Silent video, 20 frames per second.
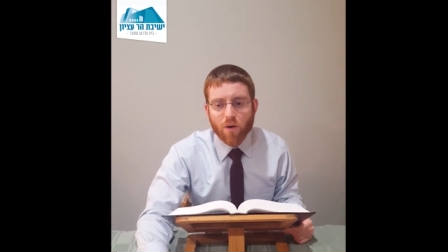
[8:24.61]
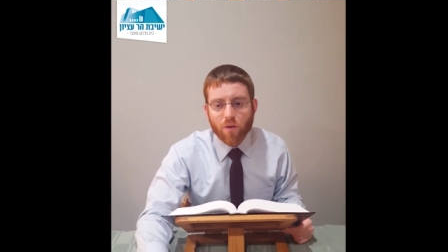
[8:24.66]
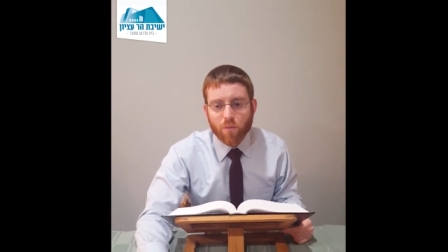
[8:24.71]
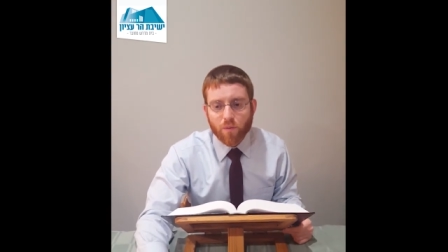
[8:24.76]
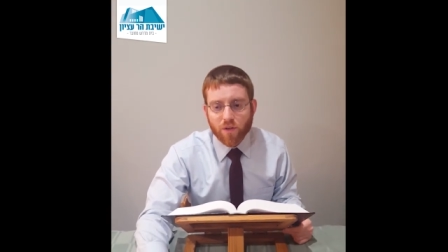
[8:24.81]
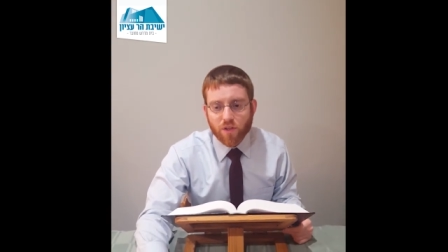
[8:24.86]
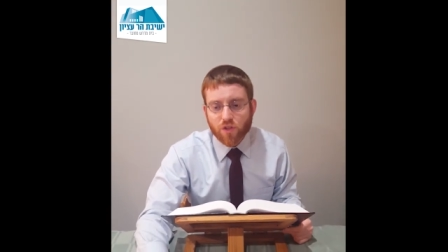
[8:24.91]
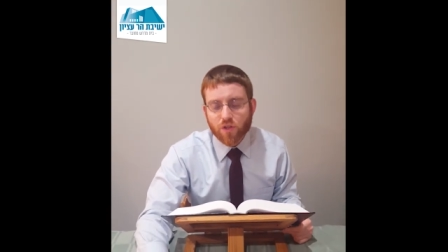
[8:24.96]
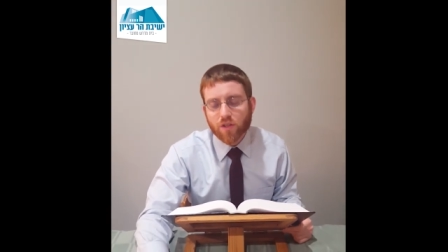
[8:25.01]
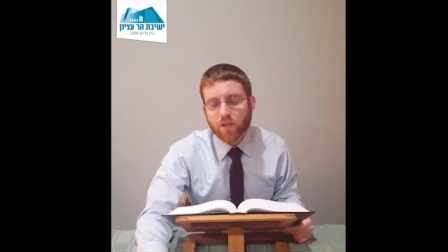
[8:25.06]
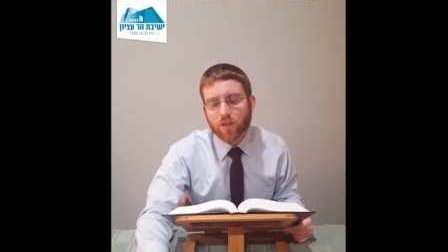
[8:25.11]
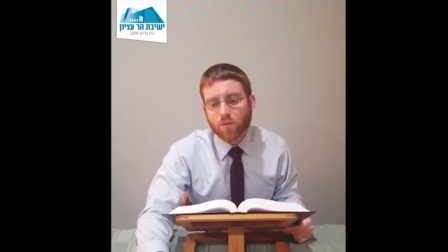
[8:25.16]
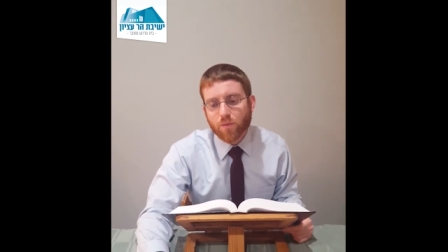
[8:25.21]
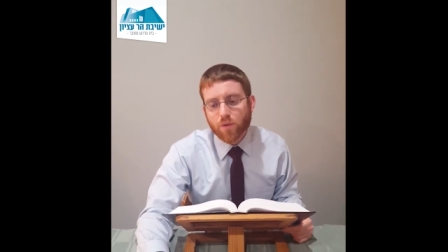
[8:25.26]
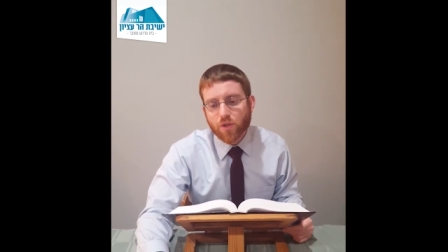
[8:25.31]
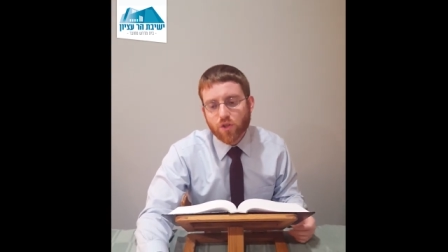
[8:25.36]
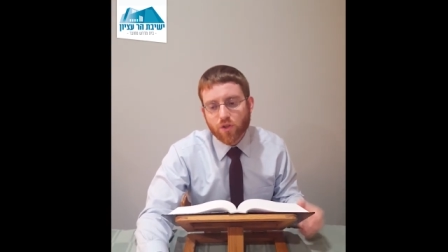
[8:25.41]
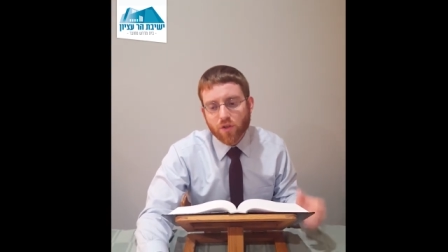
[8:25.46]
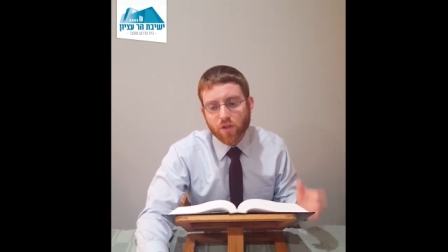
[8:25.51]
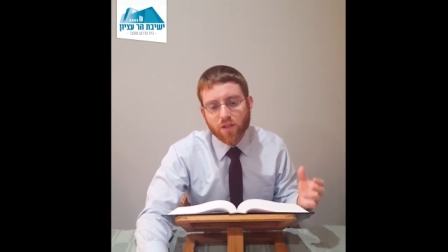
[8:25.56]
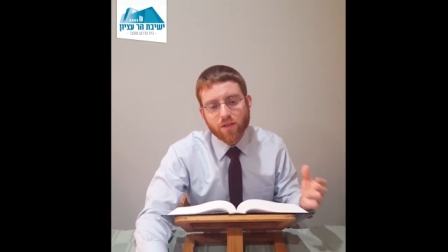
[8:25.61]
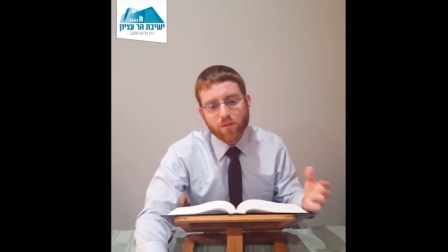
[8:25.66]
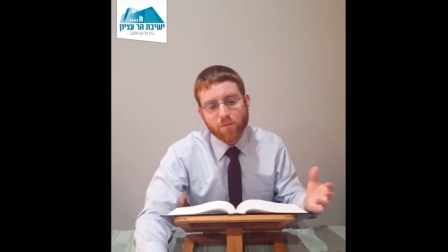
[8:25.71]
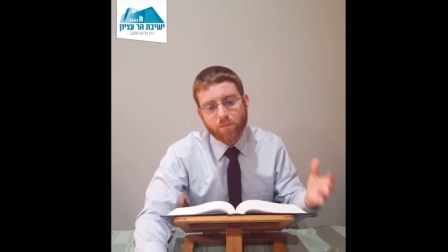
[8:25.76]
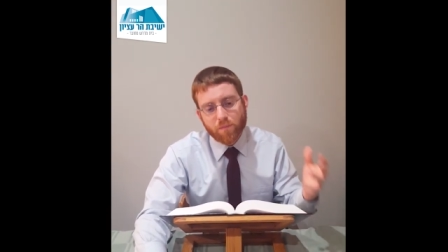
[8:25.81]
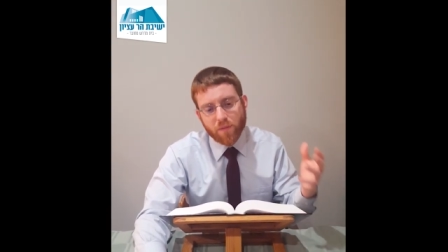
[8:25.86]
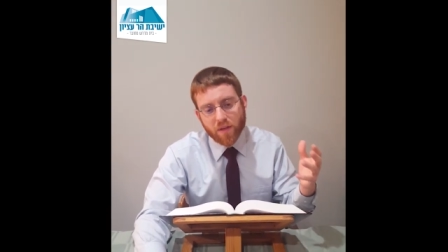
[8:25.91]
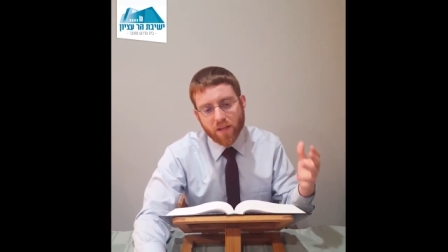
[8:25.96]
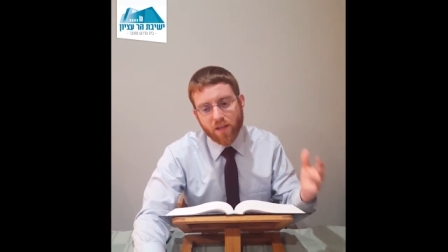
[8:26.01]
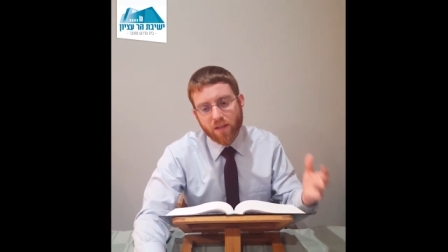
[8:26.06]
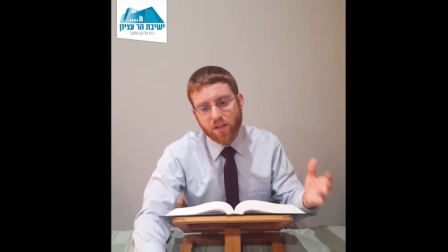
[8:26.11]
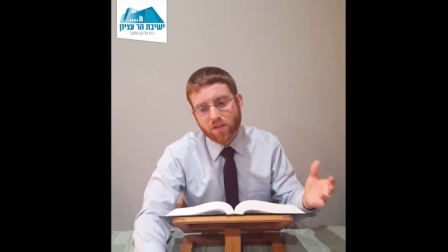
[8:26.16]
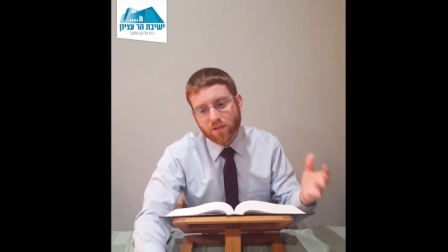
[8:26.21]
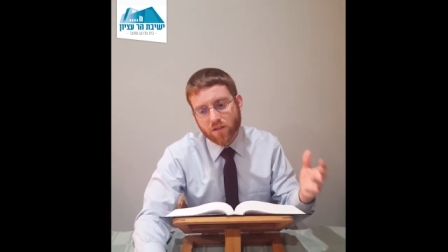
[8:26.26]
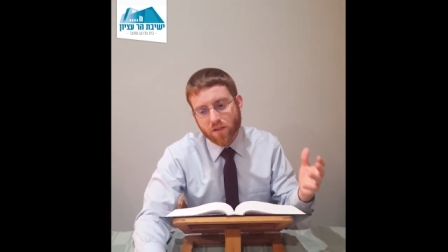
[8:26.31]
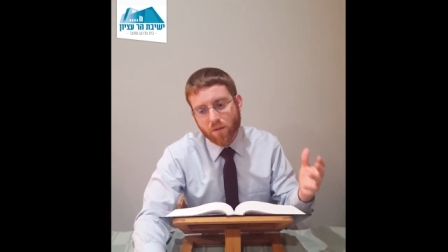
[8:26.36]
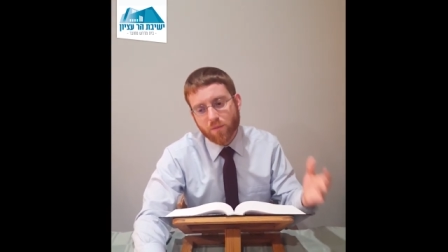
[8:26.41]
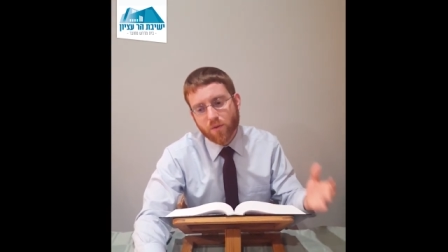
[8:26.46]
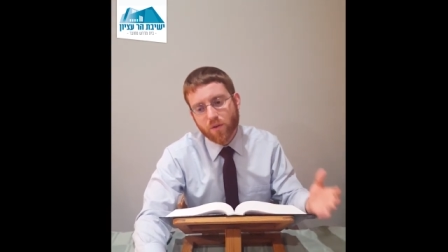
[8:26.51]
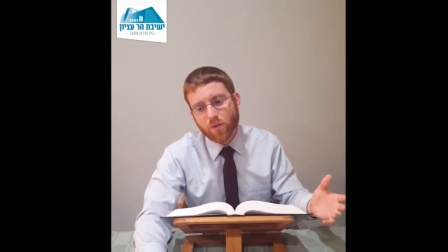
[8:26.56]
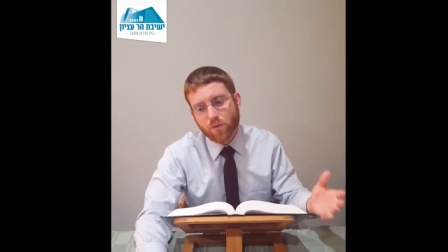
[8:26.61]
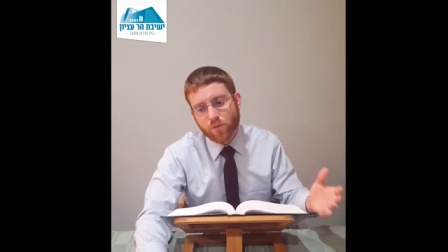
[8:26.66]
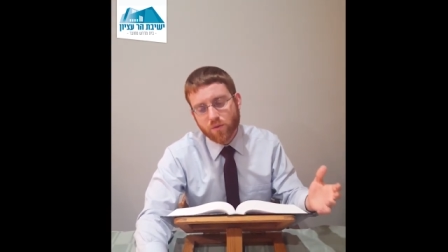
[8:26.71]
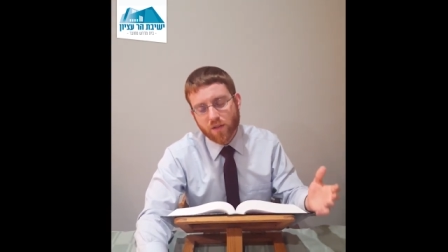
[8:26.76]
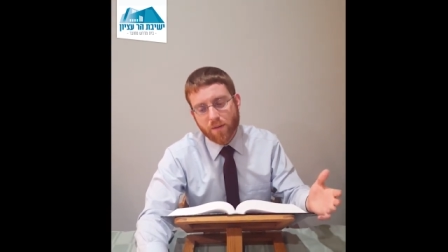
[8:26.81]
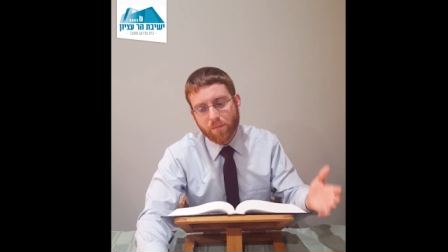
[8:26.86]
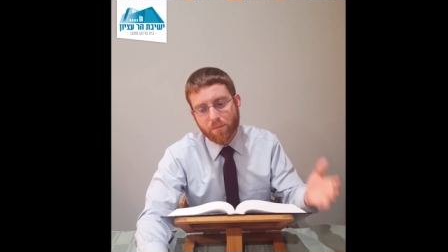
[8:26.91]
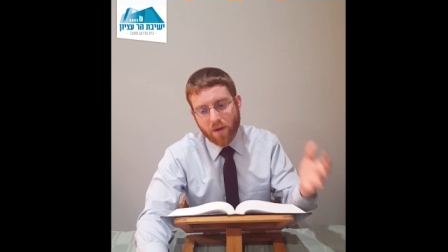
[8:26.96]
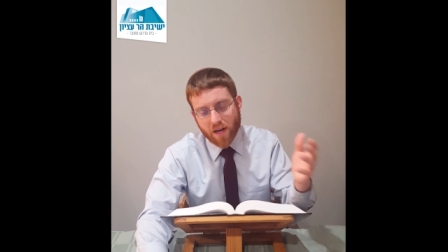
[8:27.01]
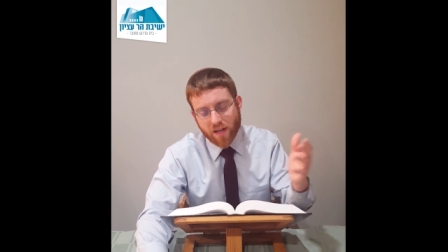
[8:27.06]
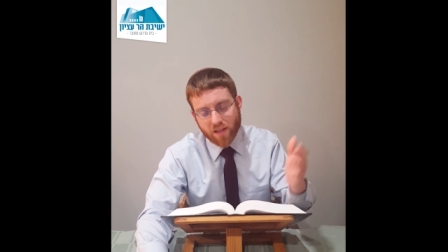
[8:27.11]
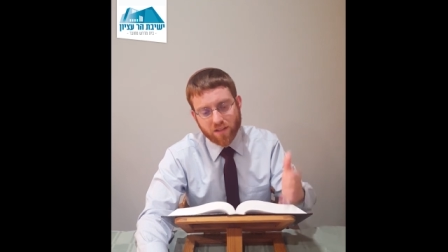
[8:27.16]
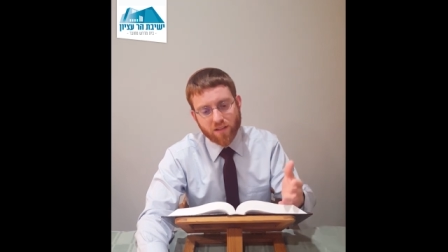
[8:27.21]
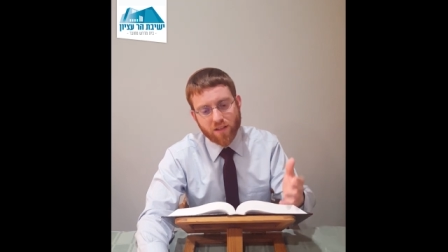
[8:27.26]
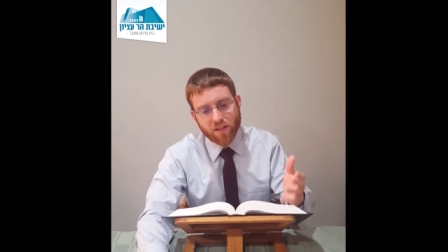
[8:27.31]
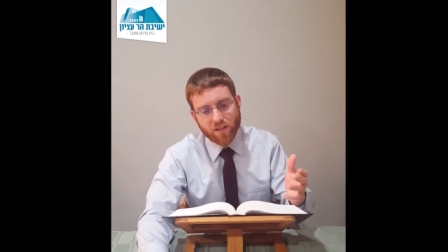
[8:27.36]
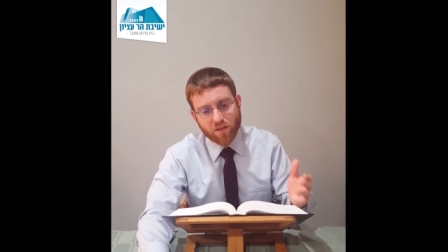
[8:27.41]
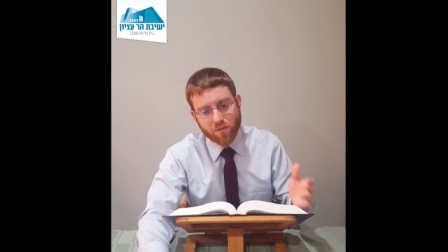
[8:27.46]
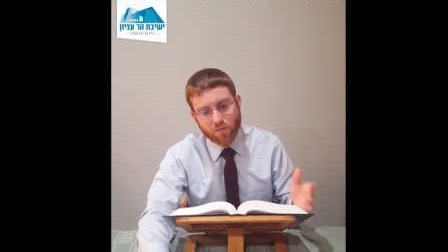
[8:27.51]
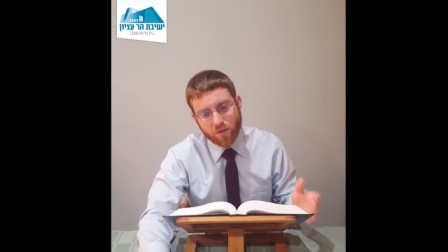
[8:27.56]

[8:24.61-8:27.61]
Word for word: we should we shouldn't be someone who's a bystander.